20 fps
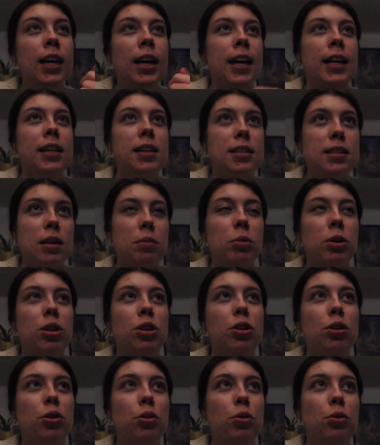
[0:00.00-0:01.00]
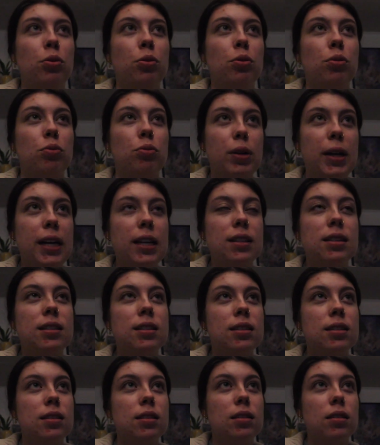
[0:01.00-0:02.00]
And as someone who
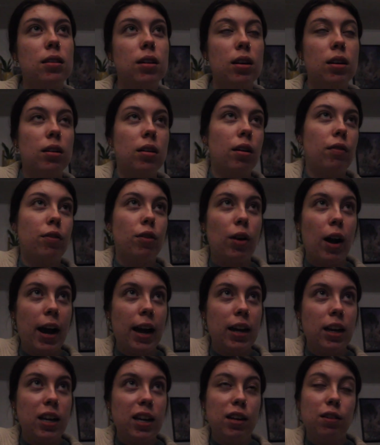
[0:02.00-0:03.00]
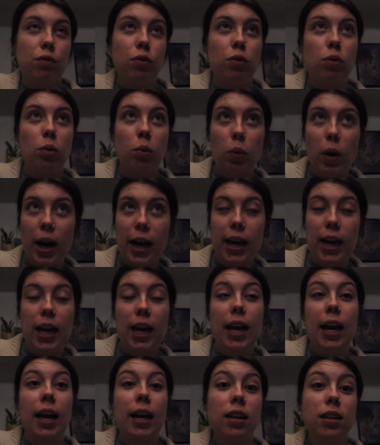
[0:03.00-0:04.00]
reads a variety of YA
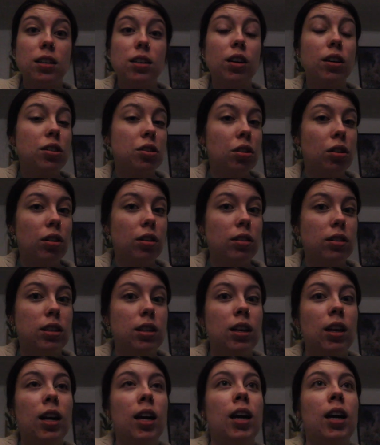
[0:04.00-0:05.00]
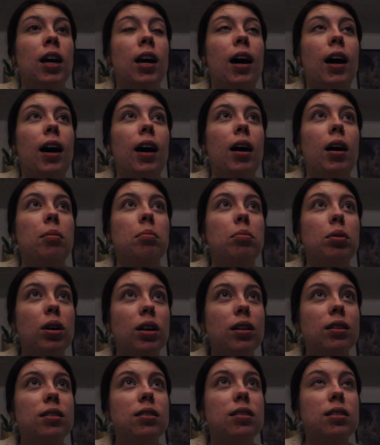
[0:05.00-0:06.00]
and adult
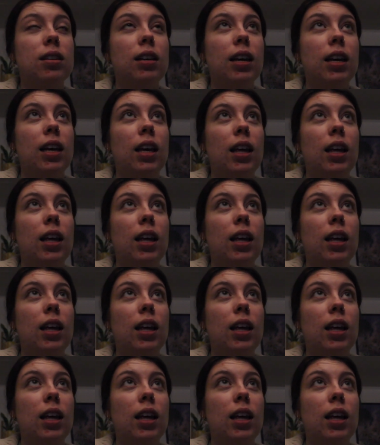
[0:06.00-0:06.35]
books,